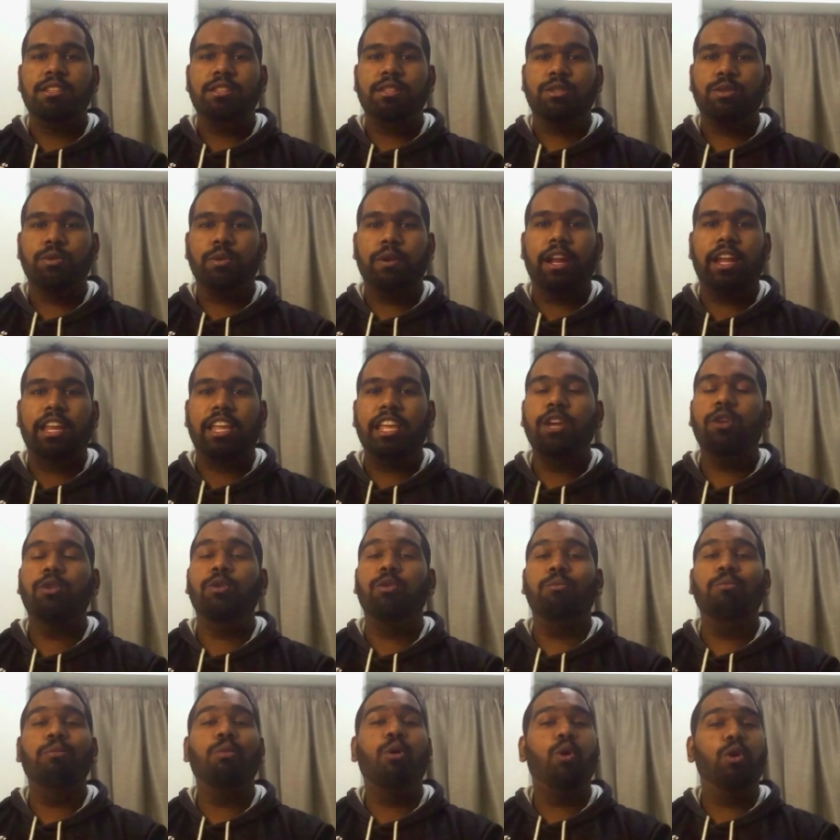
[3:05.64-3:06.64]
so that He
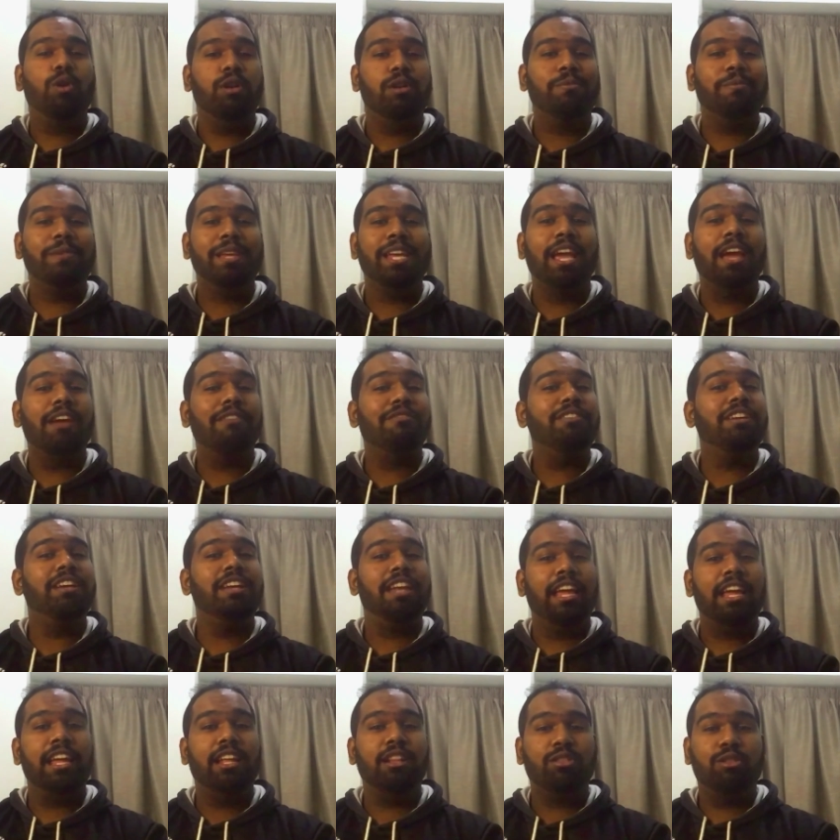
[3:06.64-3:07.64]
could mold me every
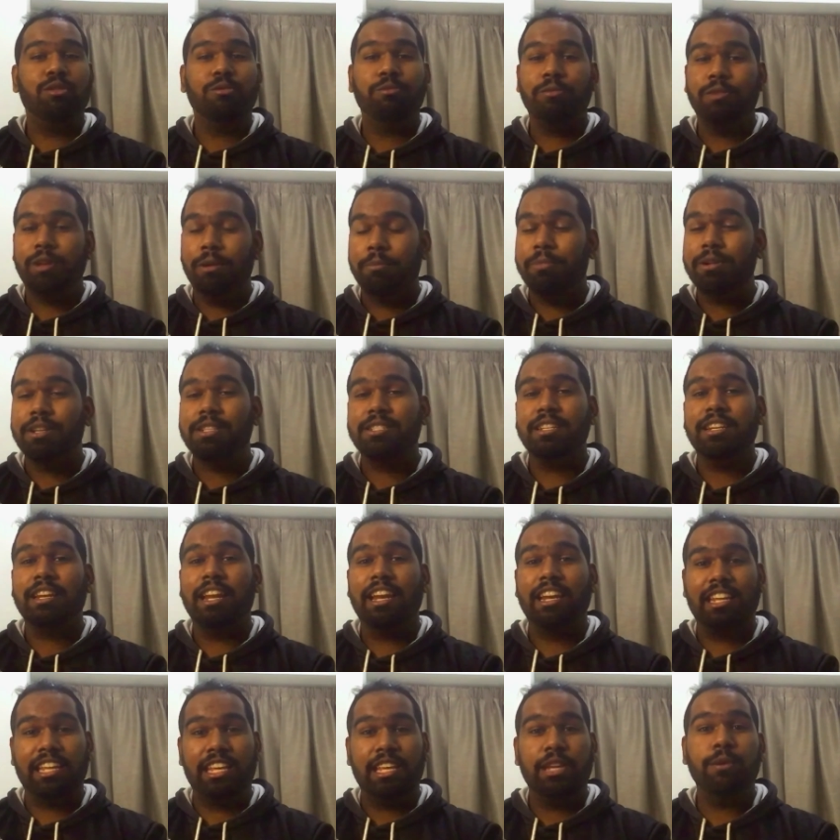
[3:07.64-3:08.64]
day into the person
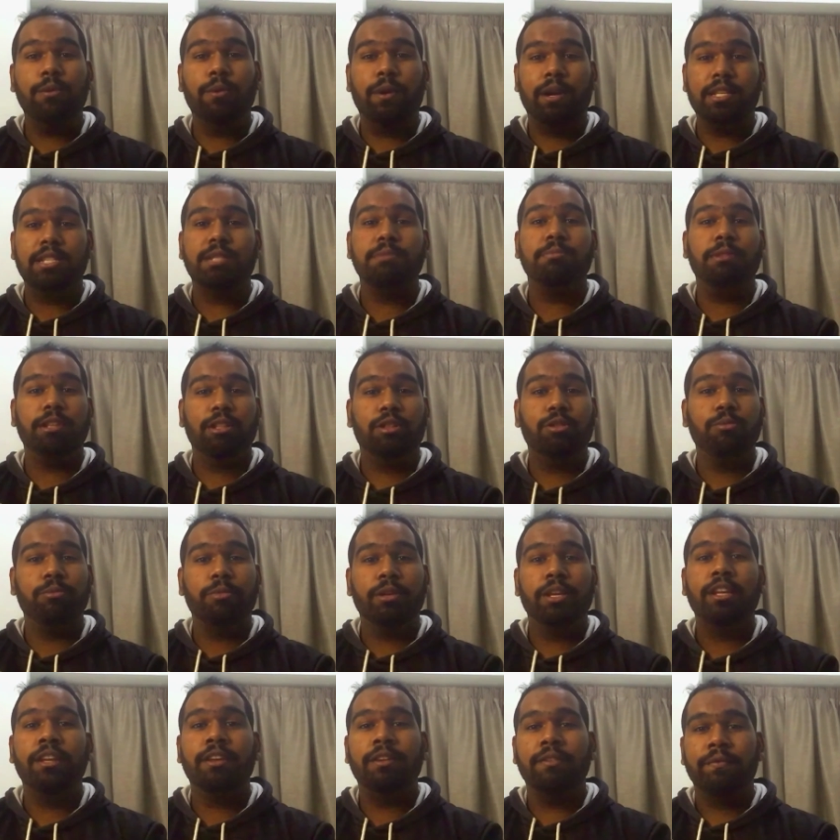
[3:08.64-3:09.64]
that He wants me to
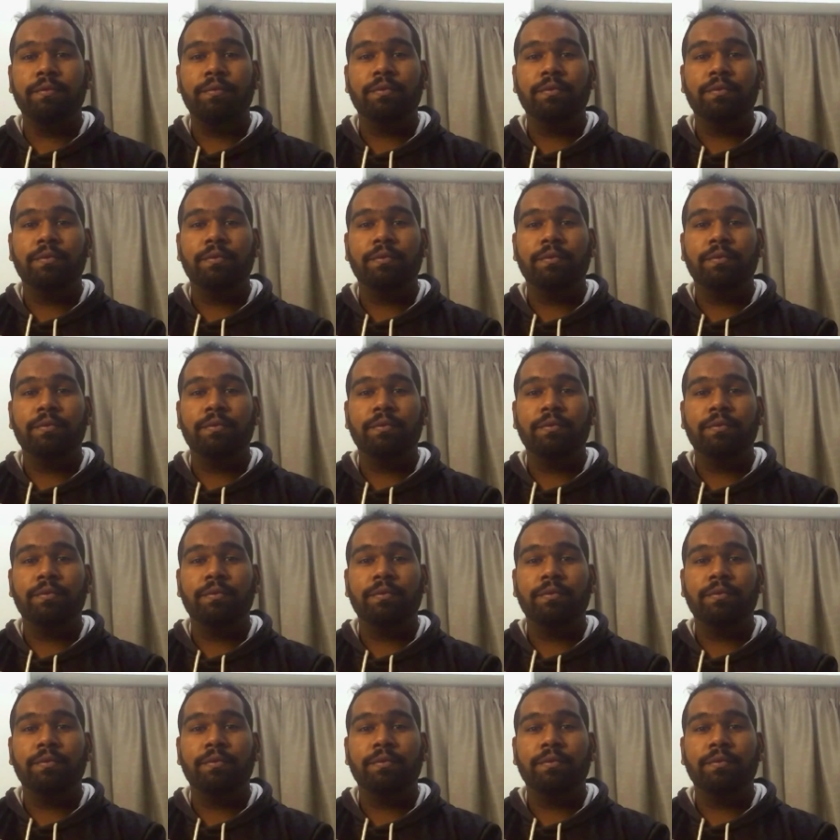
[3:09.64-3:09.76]
be,